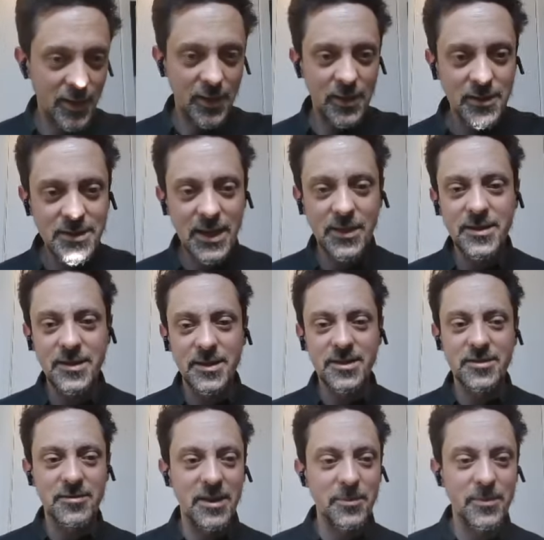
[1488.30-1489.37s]
Shout in the
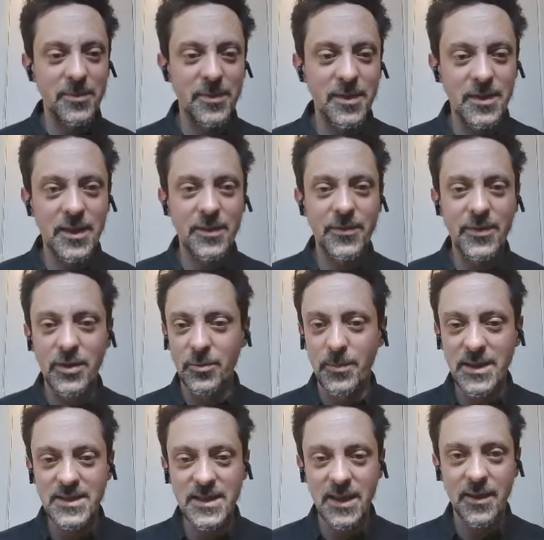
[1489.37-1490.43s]
stream if you
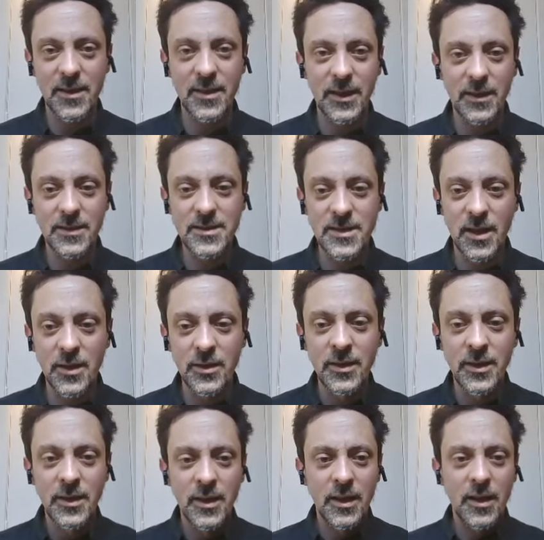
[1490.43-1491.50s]
missed anything. So
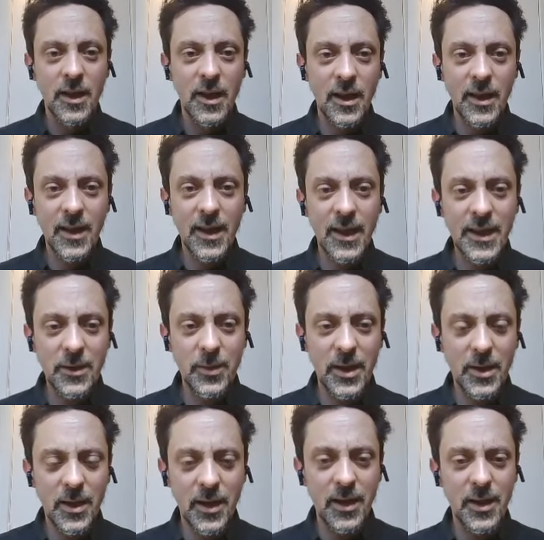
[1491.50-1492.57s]

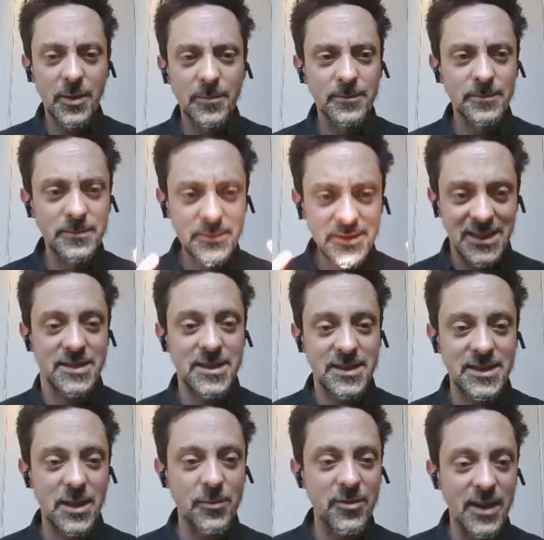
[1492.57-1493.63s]
Anyway, just to
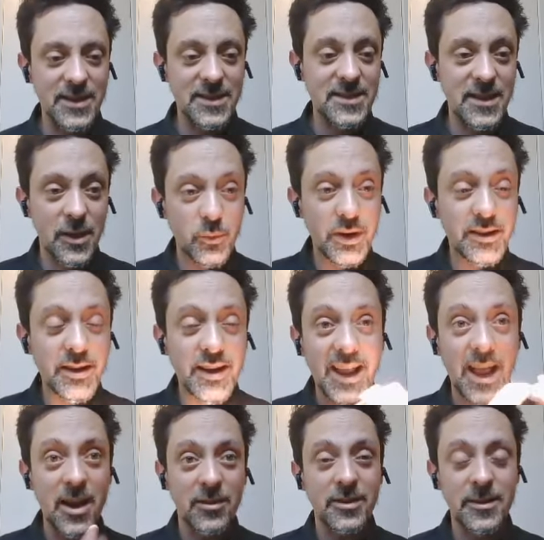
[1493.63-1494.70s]
summarize, so we're
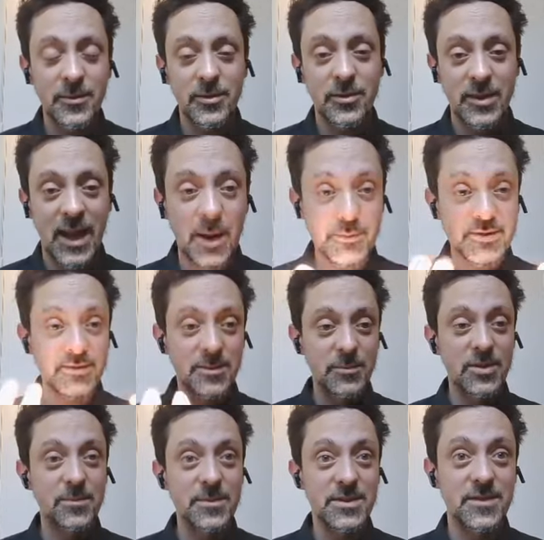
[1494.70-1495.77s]
capturing
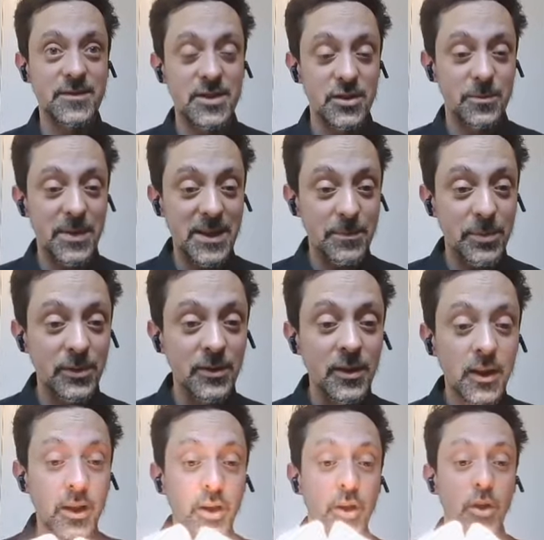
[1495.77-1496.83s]
movements of two people.
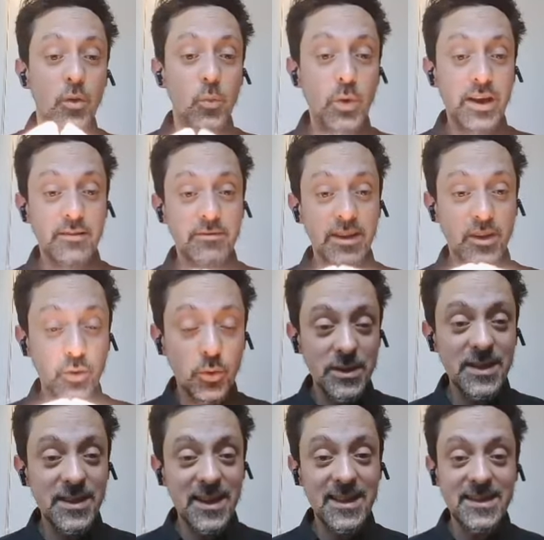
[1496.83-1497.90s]
We're
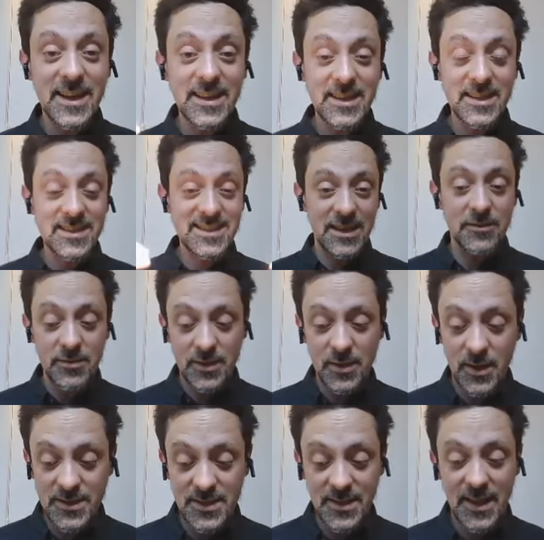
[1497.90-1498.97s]
recording their data,
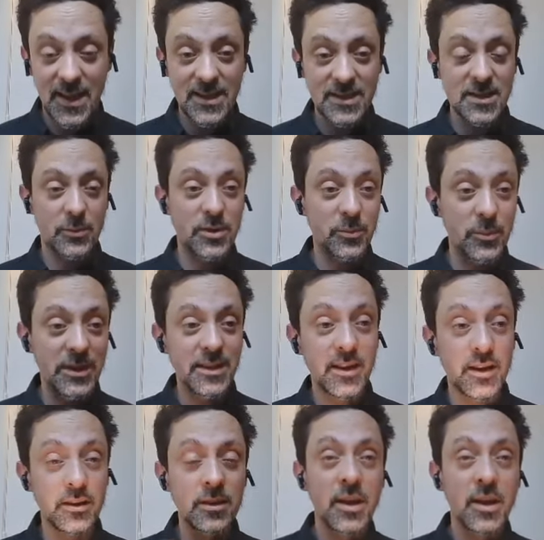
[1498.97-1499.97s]
synchronizing that so that we know